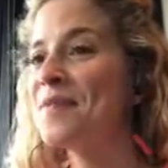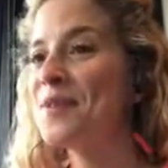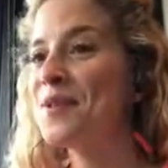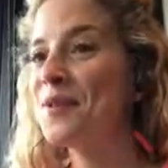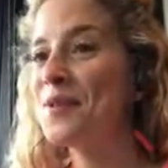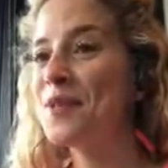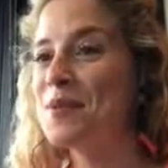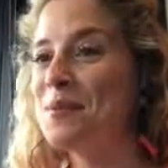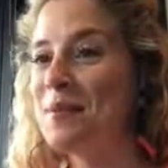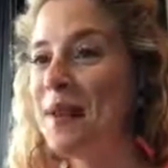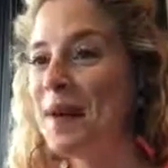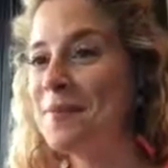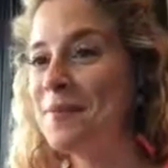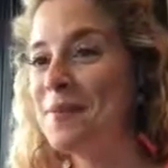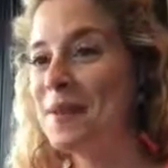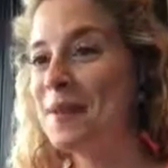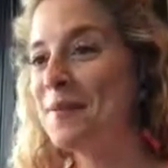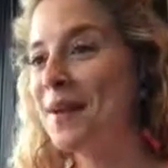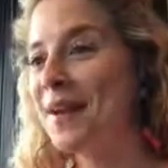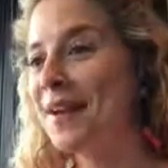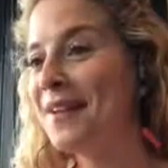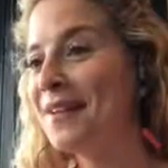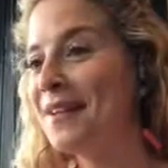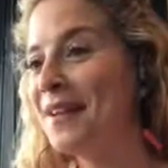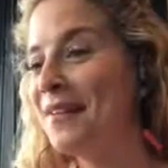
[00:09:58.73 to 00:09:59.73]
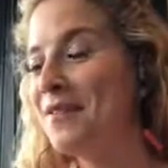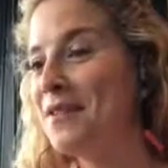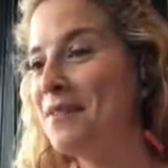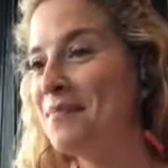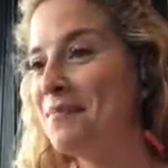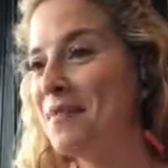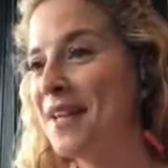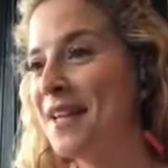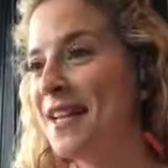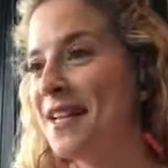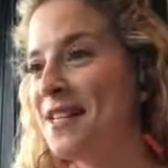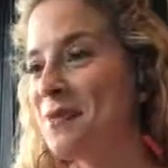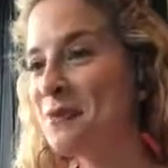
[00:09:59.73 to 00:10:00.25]
So it's been about 11
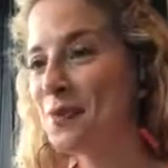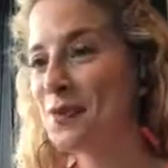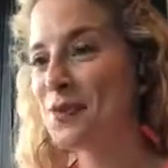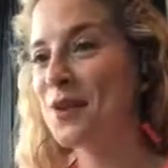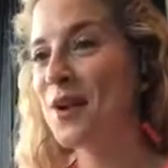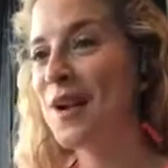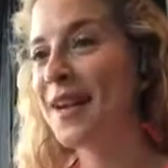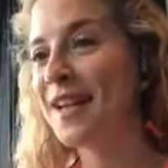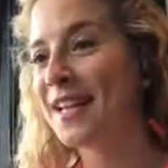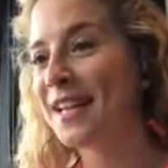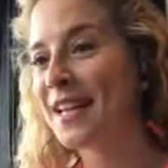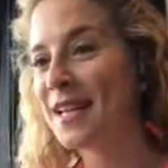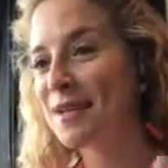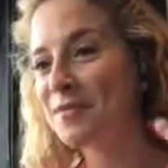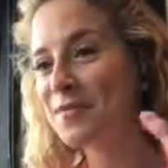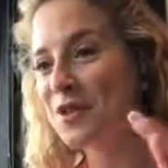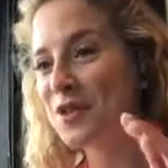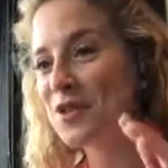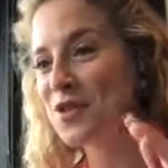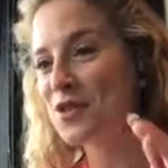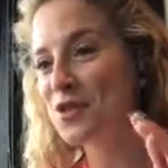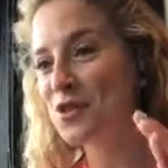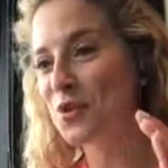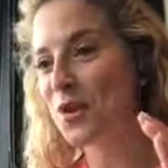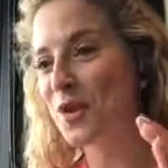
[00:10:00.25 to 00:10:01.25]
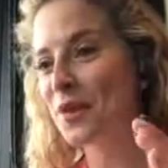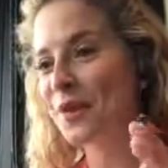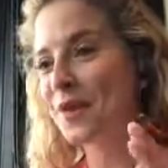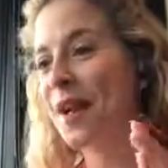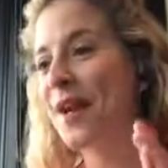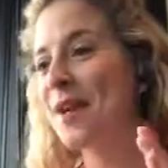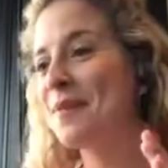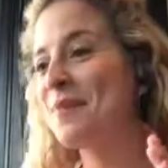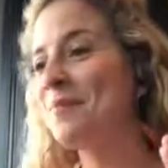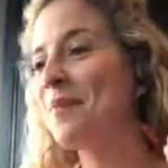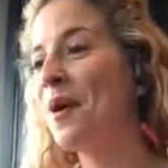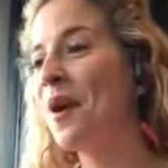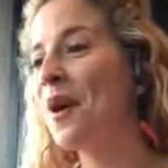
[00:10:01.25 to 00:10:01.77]
minutes. We're trying to keep these short.
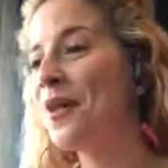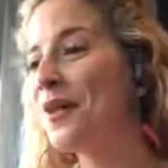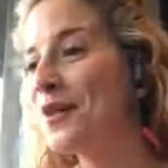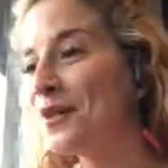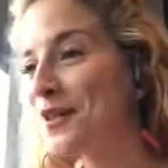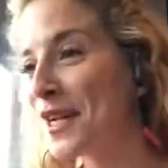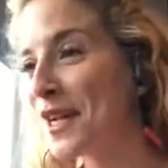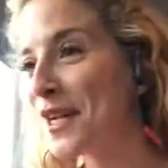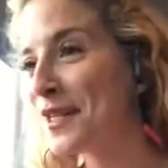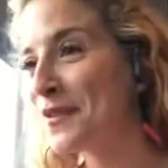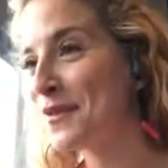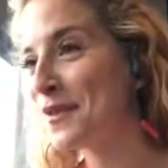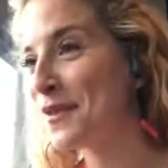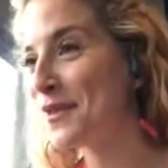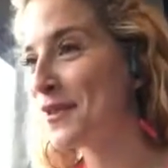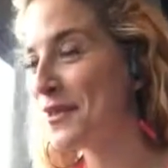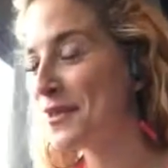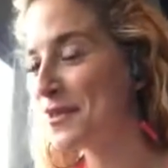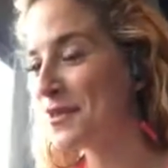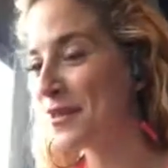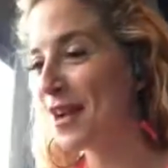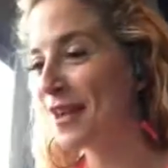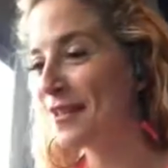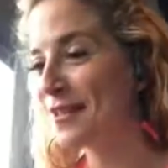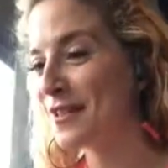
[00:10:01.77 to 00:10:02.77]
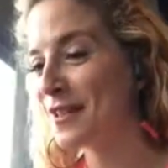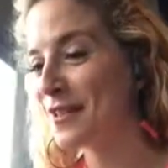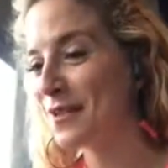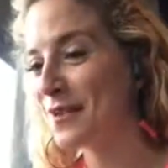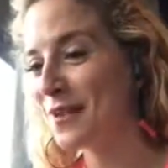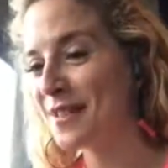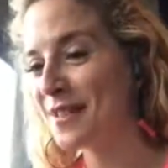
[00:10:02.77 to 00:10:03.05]
I apologize for the distracting